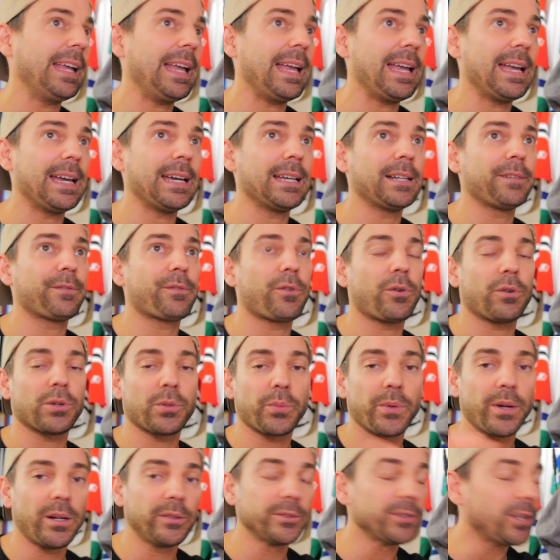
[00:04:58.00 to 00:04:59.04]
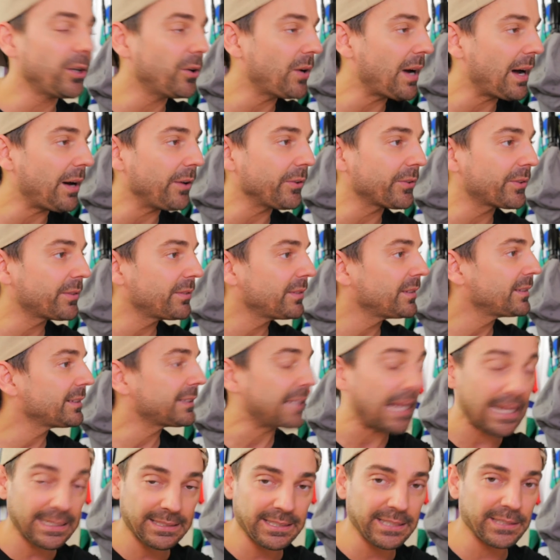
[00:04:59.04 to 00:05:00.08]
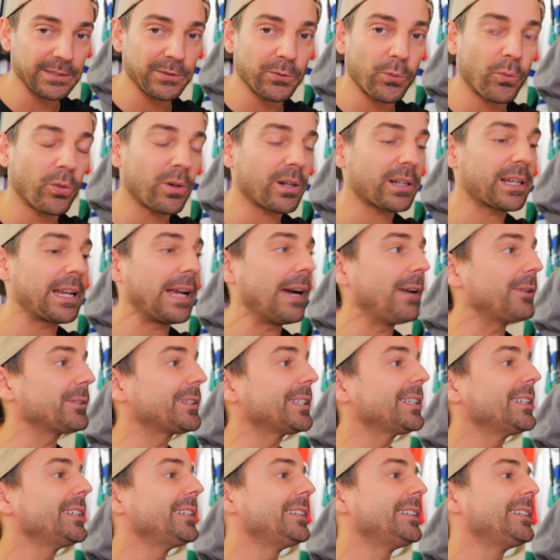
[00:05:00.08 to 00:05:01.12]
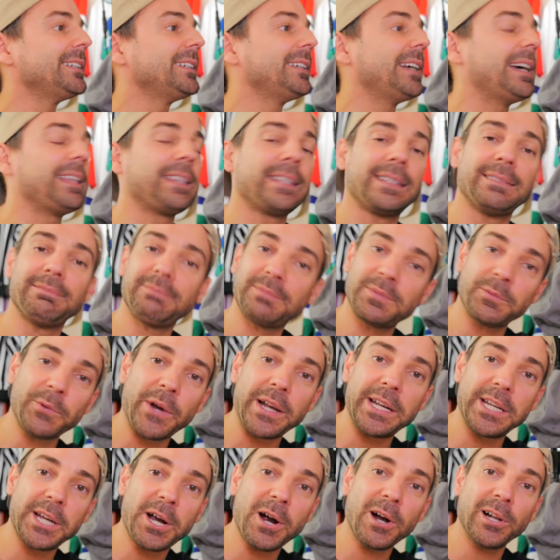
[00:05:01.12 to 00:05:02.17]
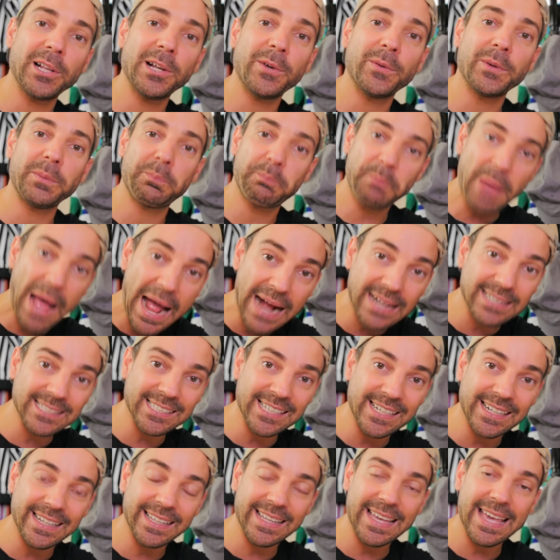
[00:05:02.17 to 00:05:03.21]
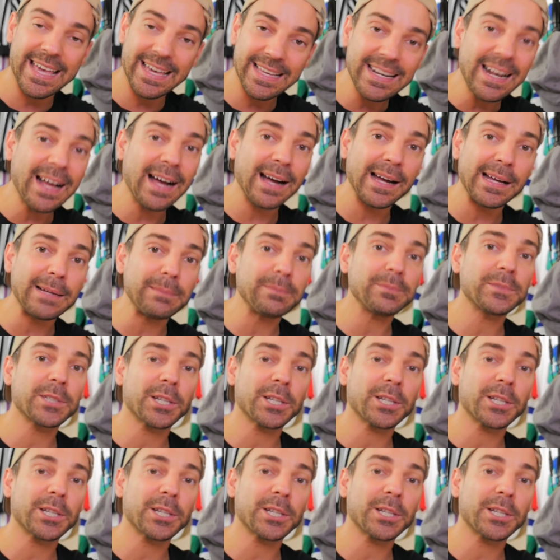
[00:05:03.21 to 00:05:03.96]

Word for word: and of course we all know how that didn't work out. And then Randy Carlyle went back to uh, Anaheim